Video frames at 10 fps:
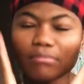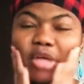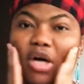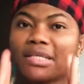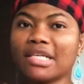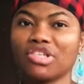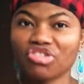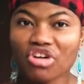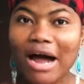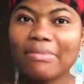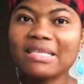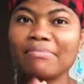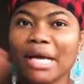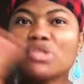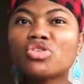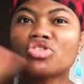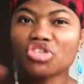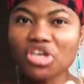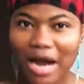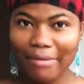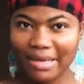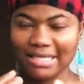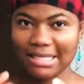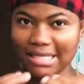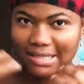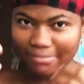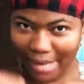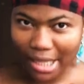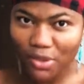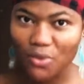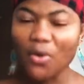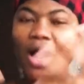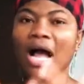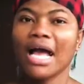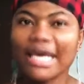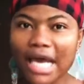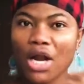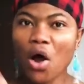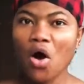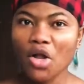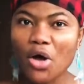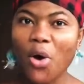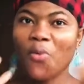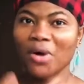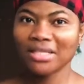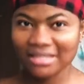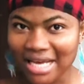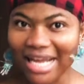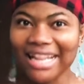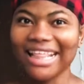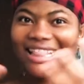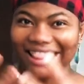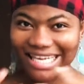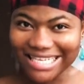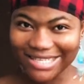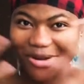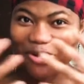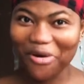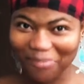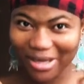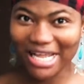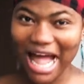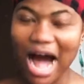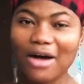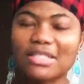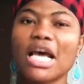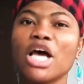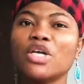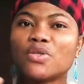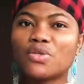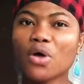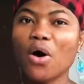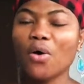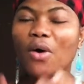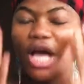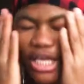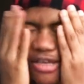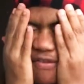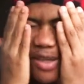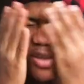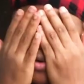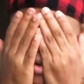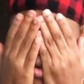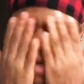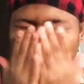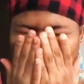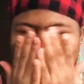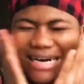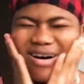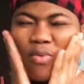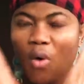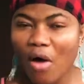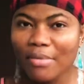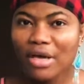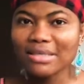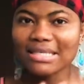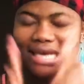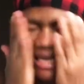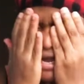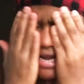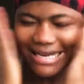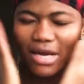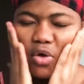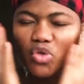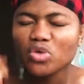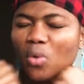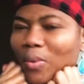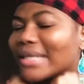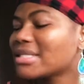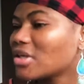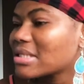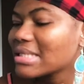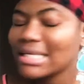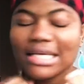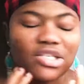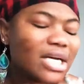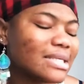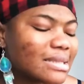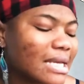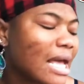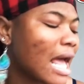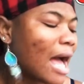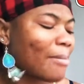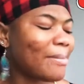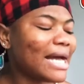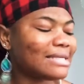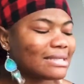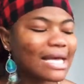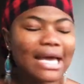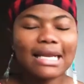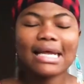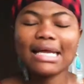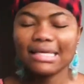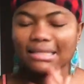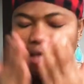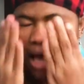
because the scrub is meant to scrub it. It's meant to get all the unwanted things on your body out. So, you've got to warm your skin and then also wet your skin. As you can see, my skin is